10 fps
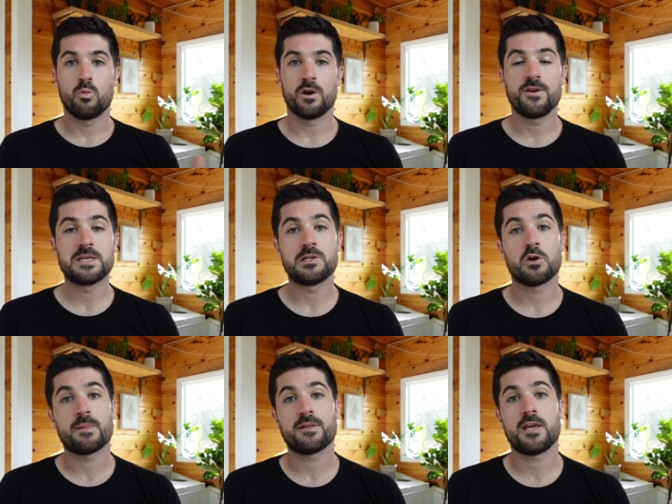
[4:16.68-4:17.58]
One thing to note
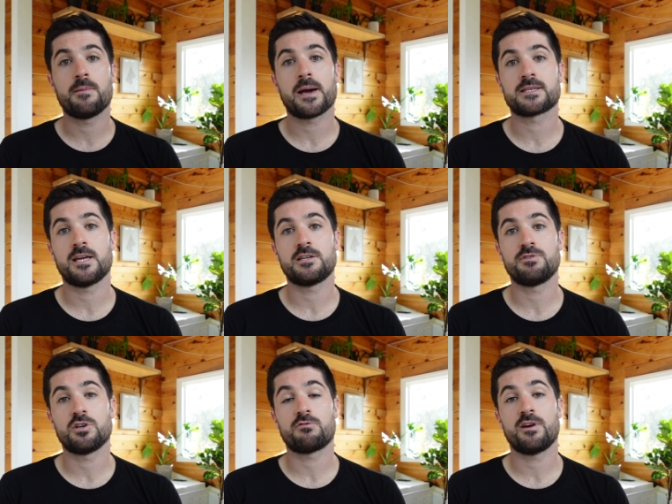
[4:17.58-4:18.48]
about the Impact
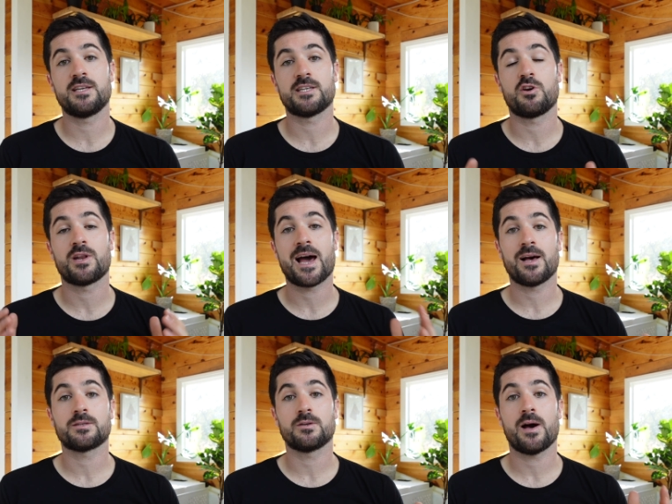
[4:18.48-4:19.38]
stationary dog crate is that you can
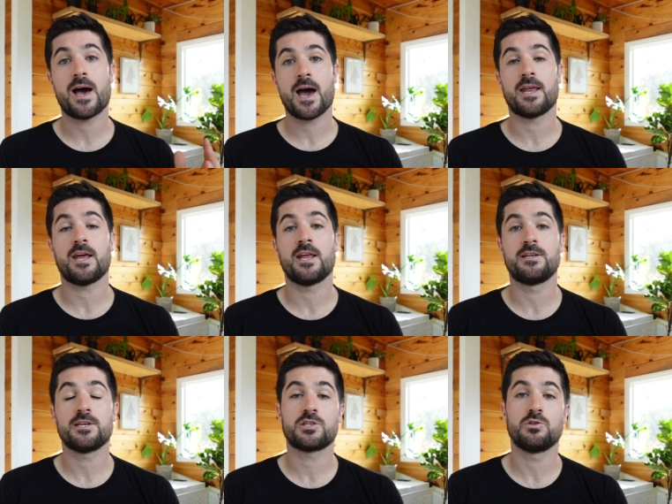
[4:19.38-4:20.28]
also add an
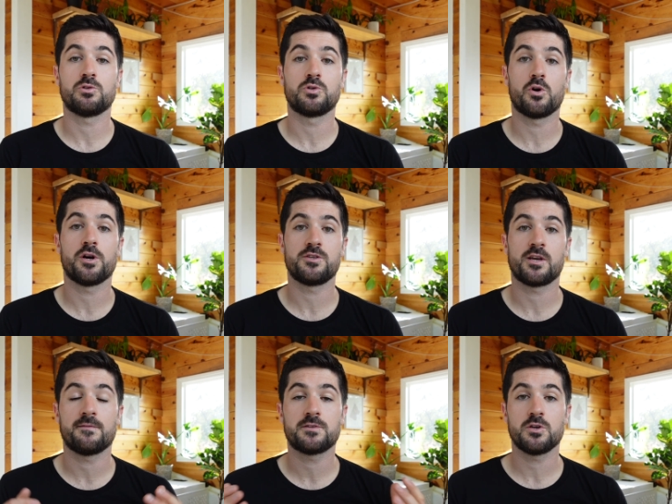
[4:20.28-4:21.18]
additional door, so you
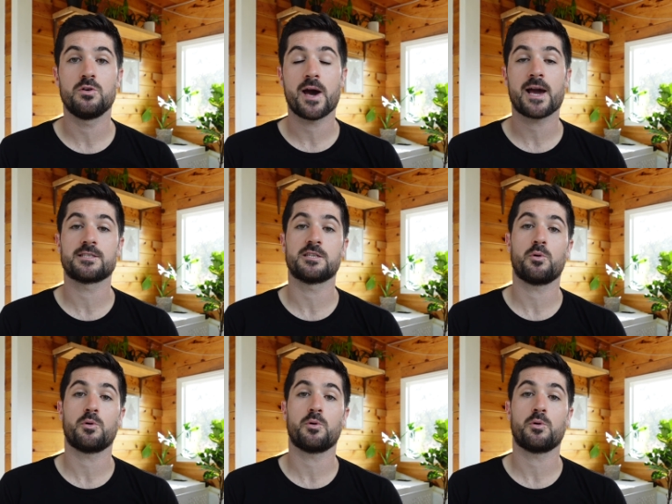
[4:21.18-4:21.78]
can have two access